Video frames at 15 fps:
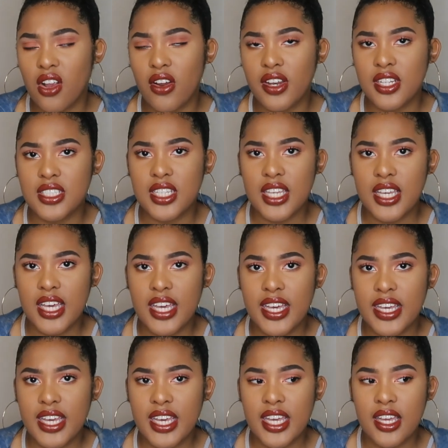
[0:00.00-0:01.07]
started to
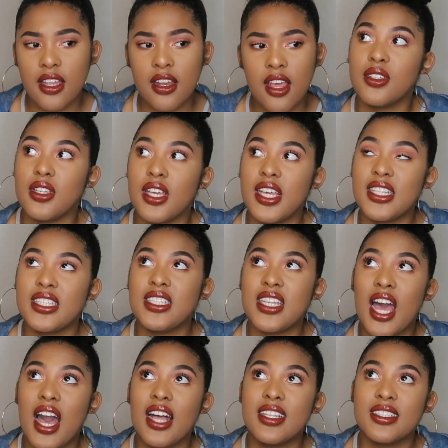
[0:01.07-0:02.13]
kick in. It's
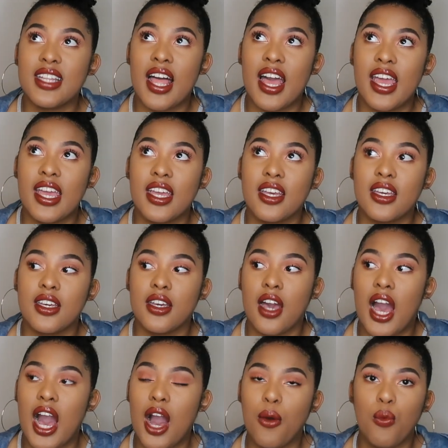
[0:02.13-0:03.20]
not like
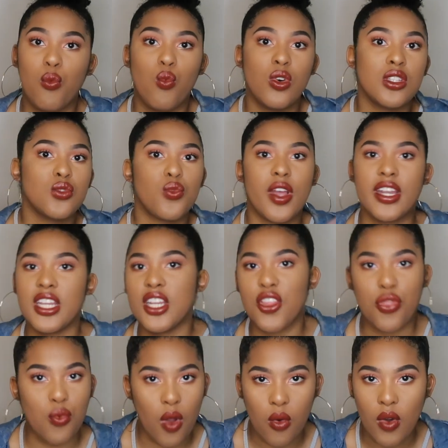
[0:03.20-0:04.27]
I was ready
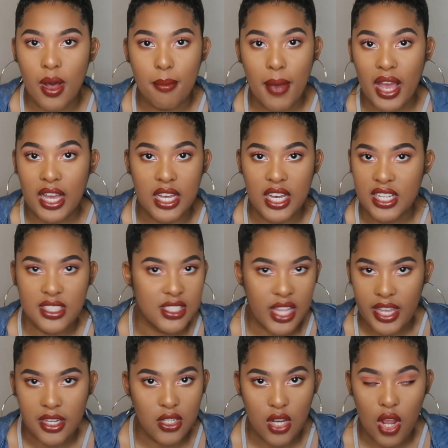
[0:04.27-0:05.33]
to throw up my guts,
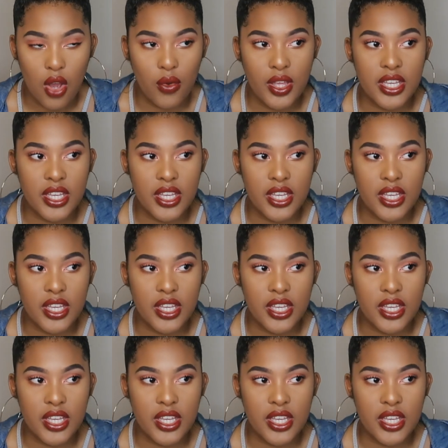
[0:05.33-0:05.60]
like no.